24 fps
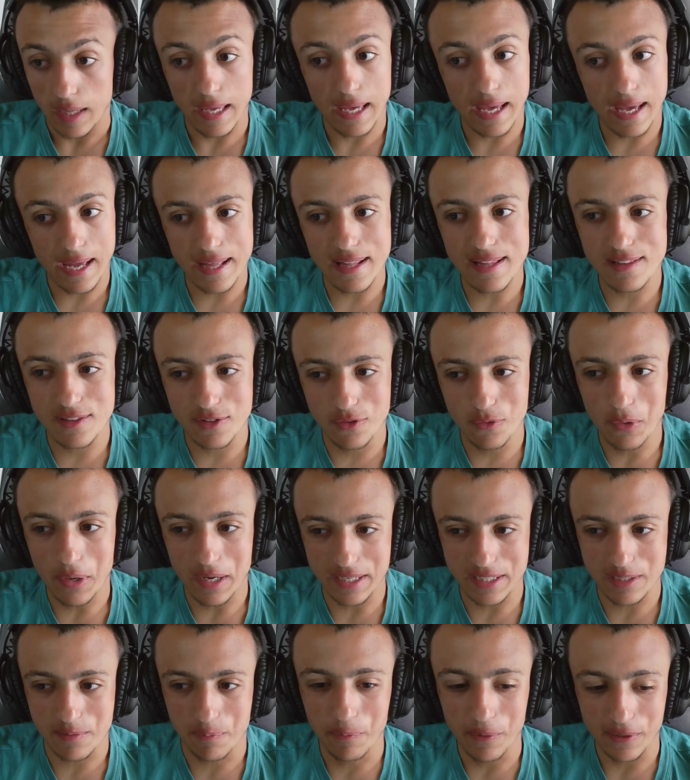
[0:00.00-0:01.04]
and
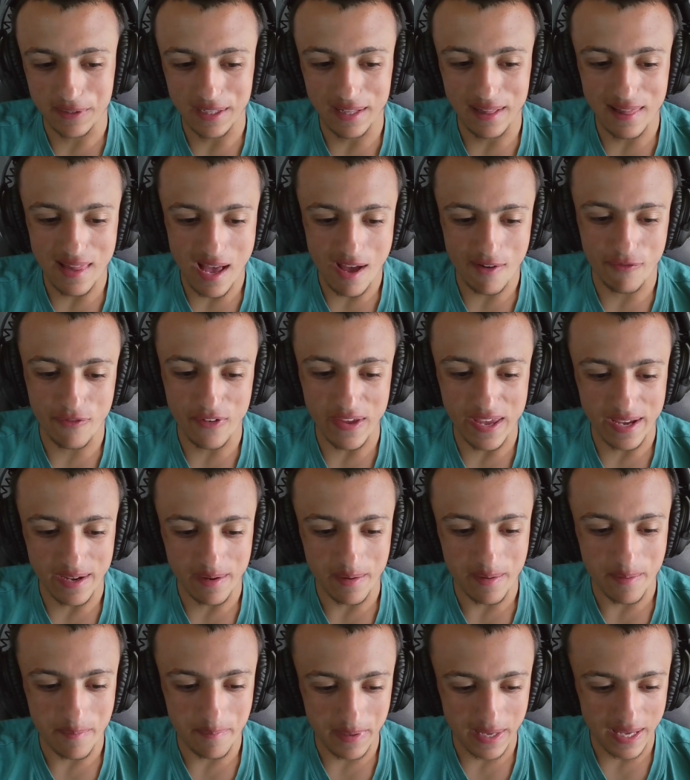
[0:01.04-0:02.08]
one is pretty laughing
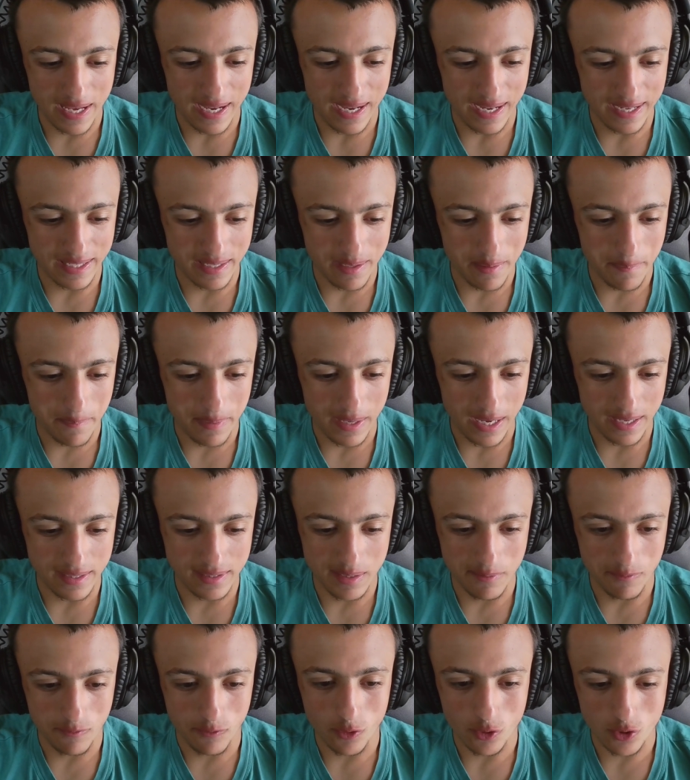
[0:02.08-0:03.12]
behind
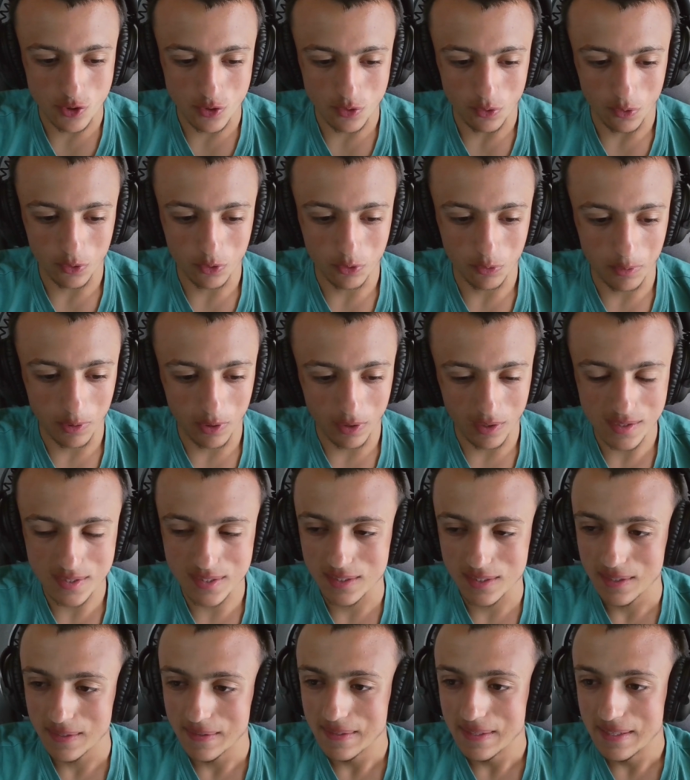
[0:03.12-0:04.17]
him for sure, to be honest.